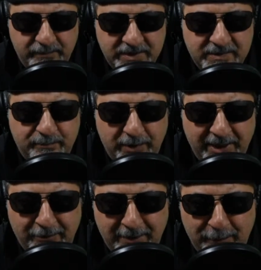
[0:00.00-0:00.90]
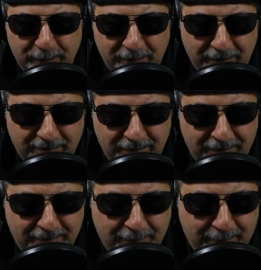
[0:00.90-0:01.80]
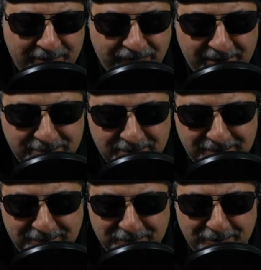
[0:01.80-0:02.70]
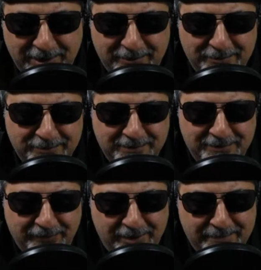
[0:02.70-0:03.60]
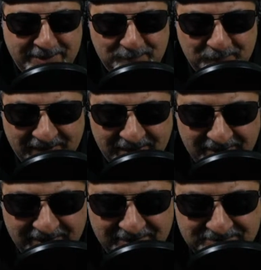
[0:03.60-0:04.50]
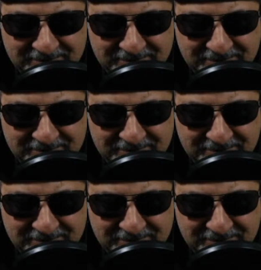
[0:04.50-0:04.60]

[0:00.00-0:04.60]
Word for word: just playing around with all, all, all my friends in the Crater Earth environment. So